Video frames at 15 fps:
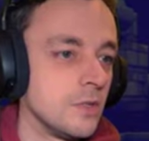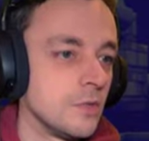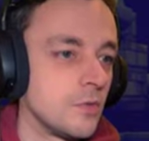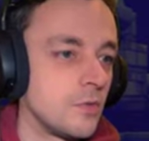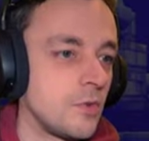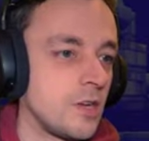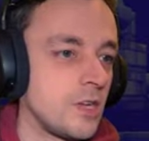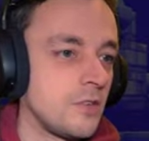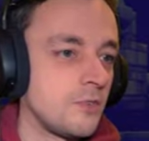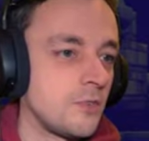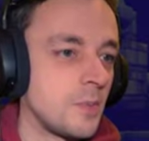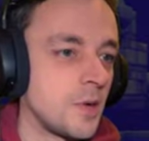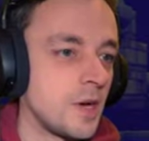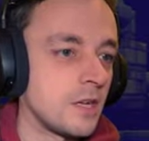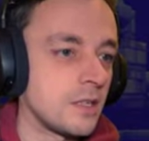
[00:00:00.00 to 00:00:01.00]
Ready for
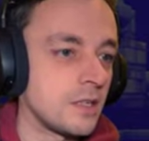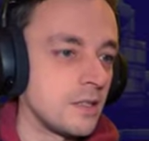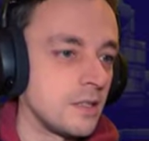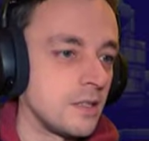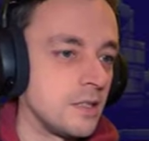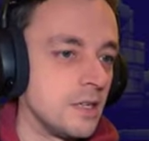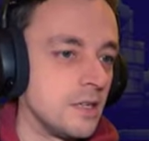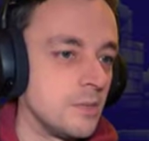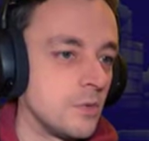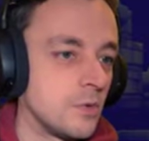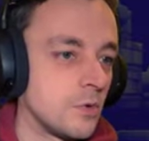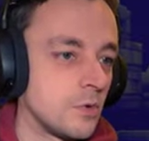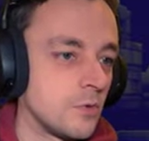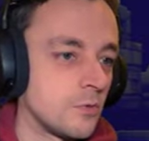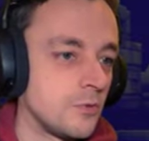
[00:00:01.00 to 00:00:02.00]
battle. I am
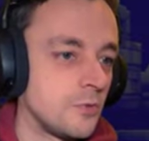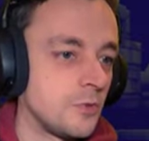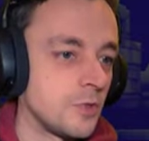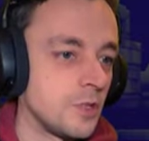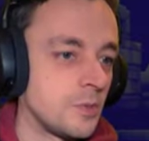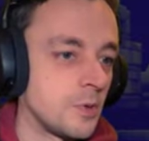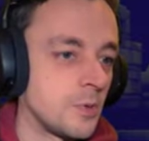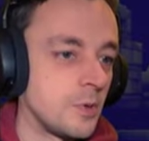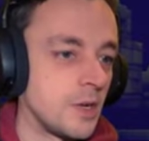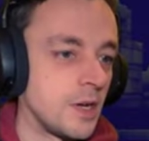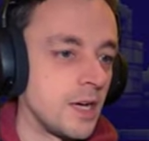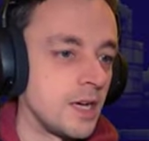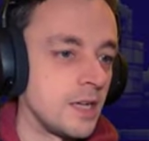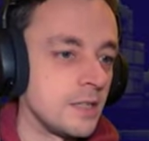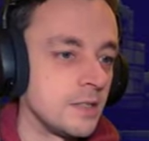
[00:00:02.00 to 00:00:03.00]
all fully
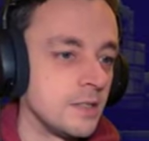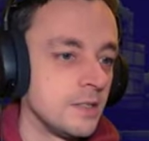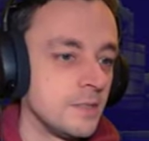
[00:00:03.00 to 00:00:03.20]
prepared.